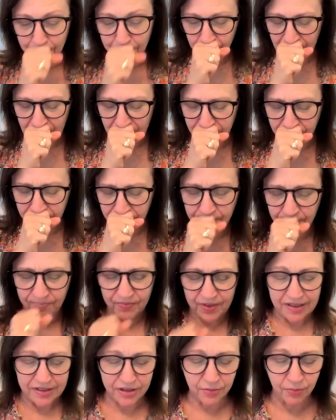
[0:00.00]
Oh,
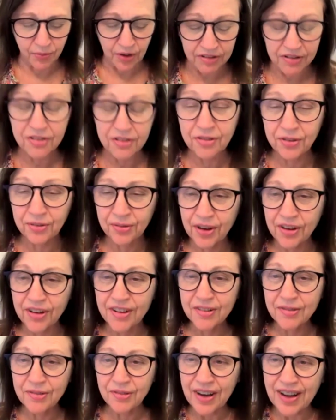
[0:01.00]
I swallowed
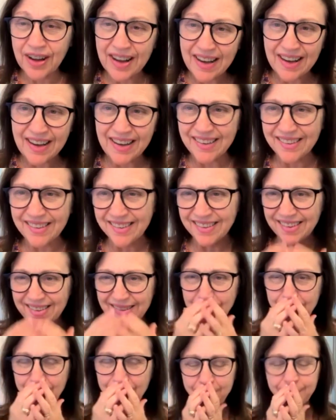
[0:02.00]
the wrong way.
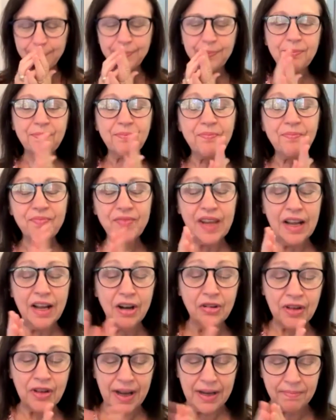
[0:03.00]

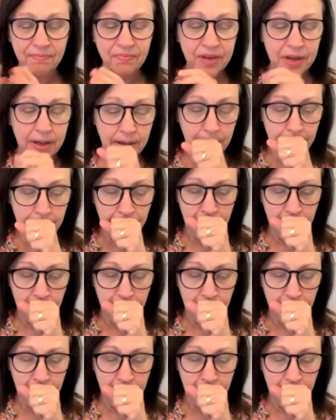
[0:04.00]
Okay.